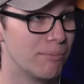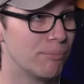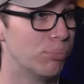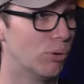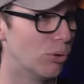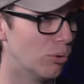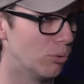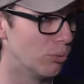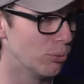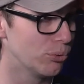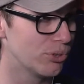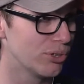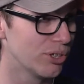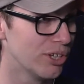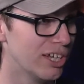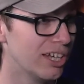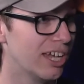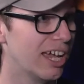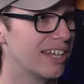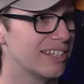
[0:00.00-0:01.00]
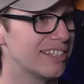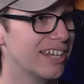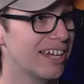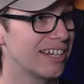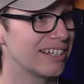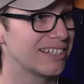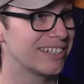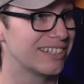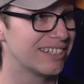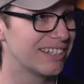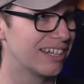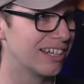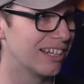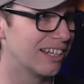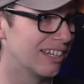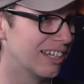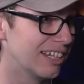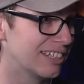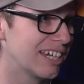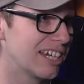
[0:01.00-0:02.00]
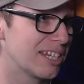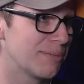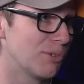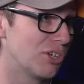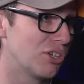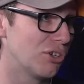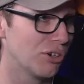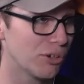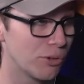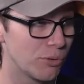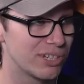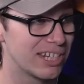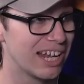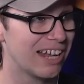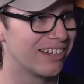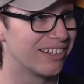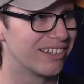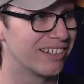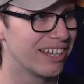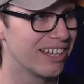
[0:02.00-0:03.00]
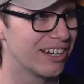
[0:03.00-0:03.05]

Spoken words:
balls, it takes skill, it takes mercurial talent,